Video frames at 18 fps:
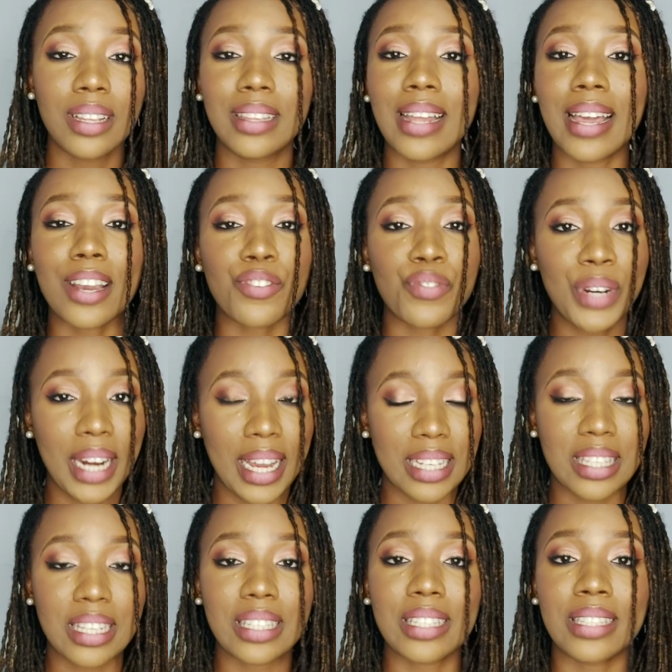Like, real
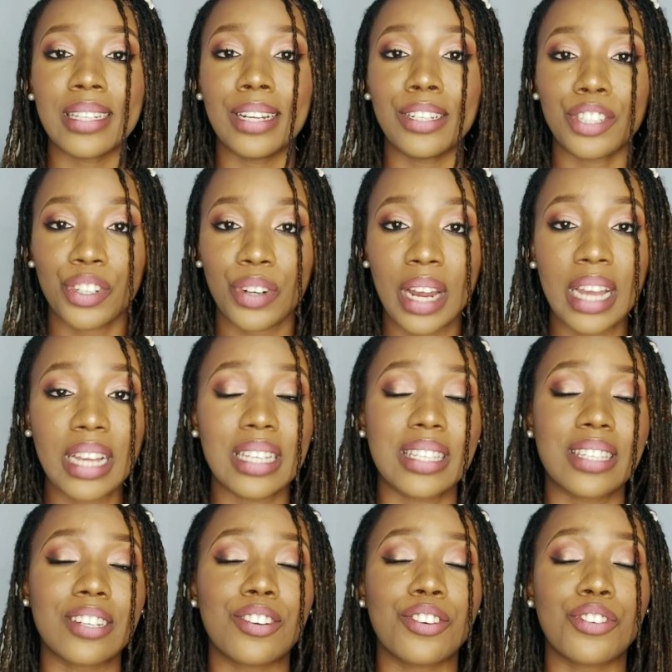estate in Nigeria
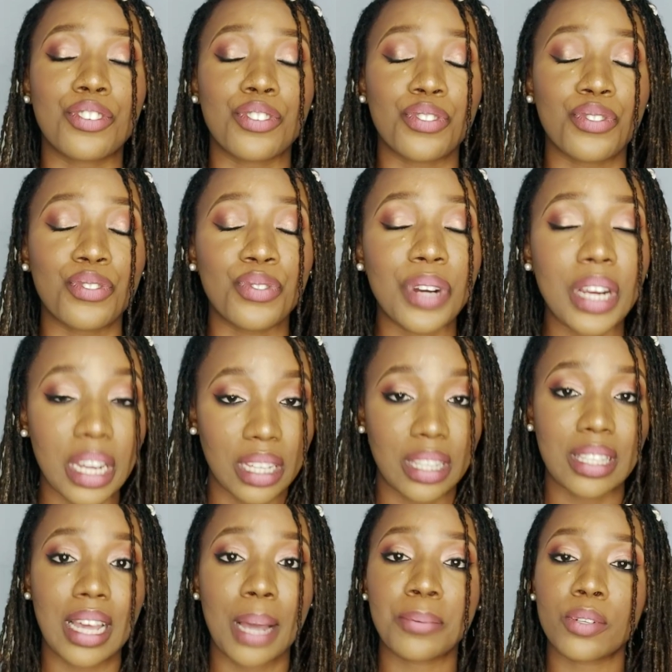is
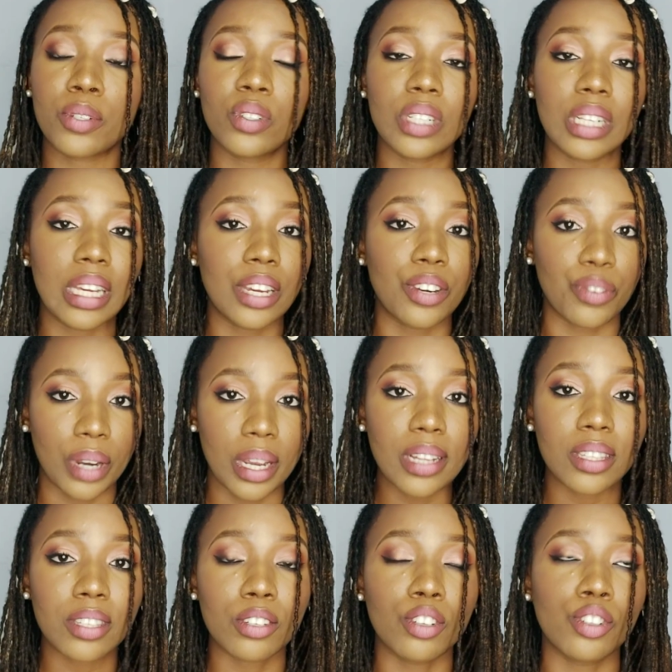great, absolutely
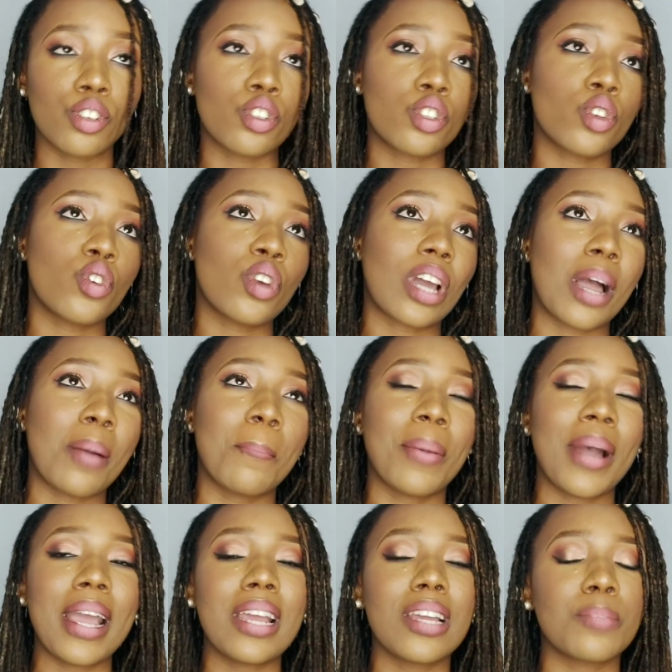great, so you can
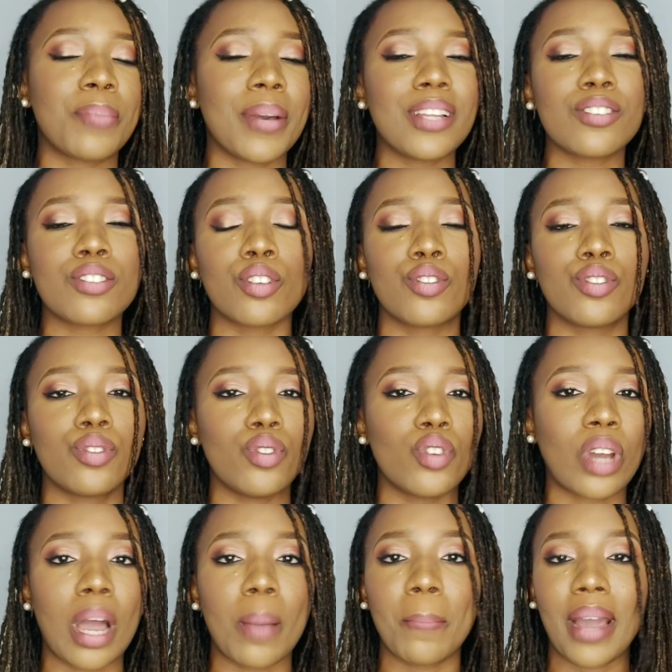buy, it depends on you,
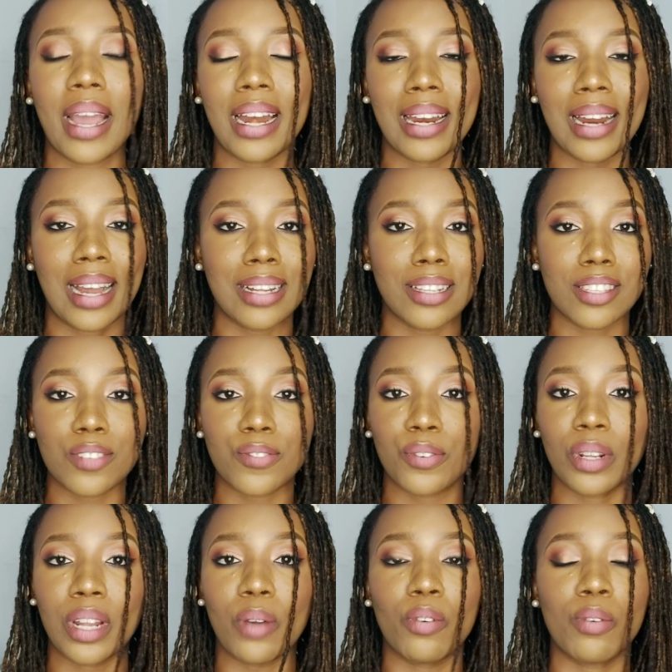you can buy lands
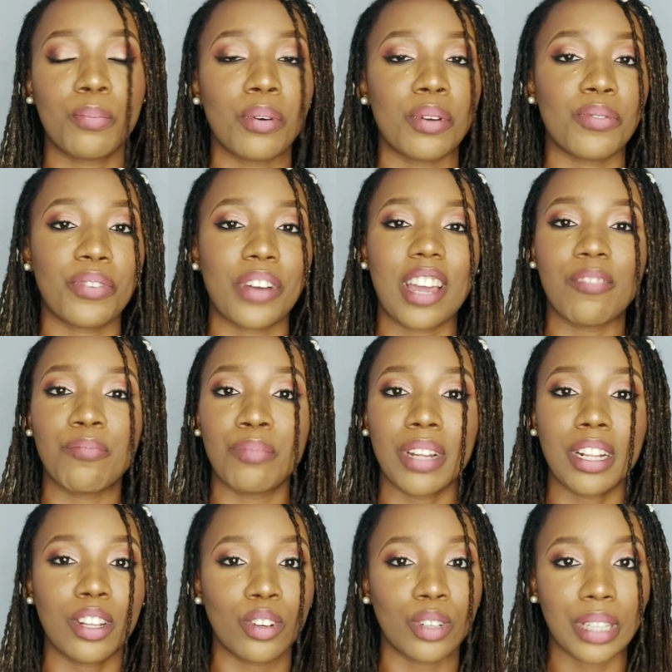for like 1.5
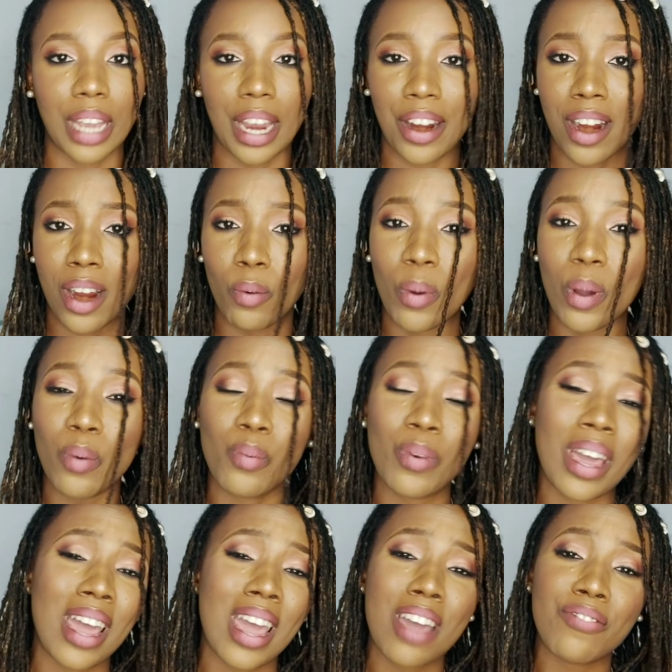million naira,
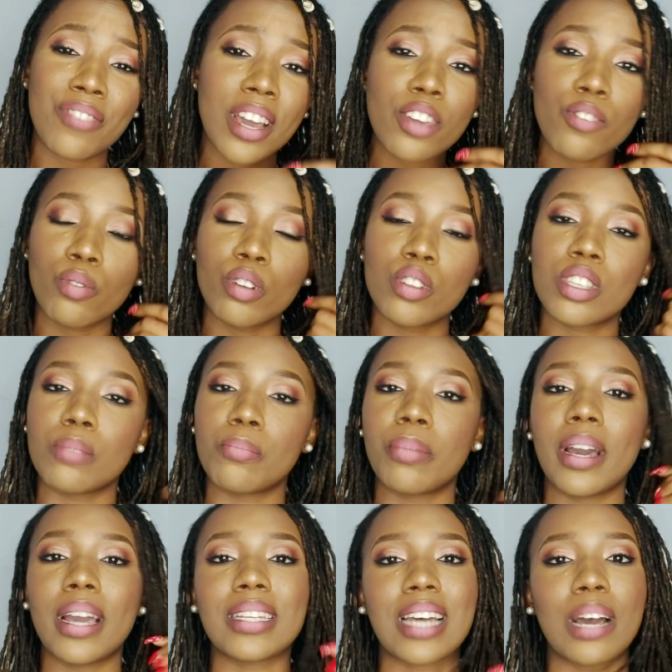wherever you want to
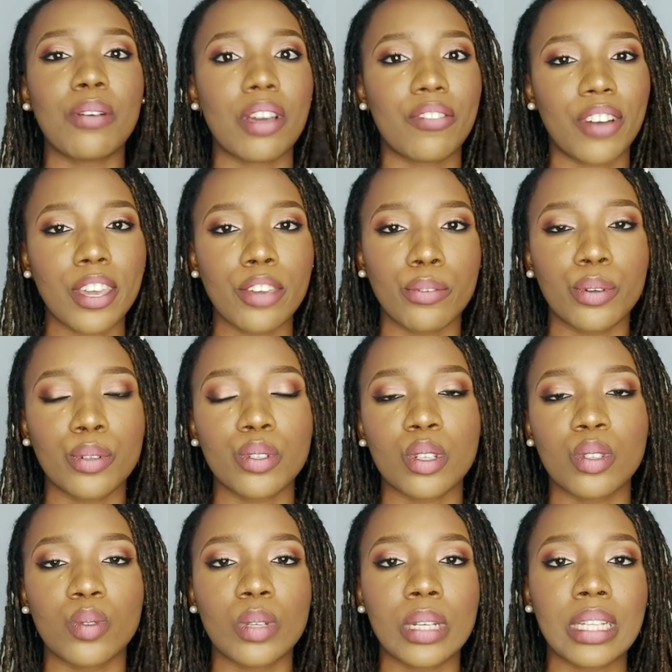buy it, however you want
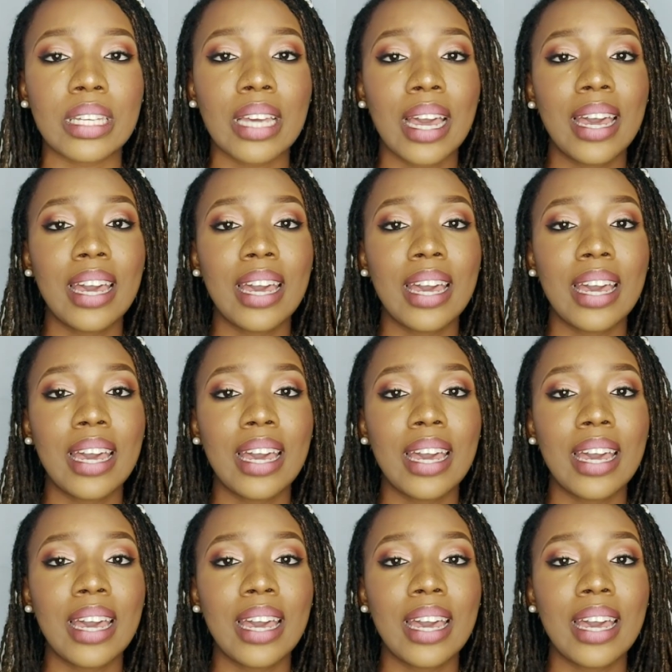to do it.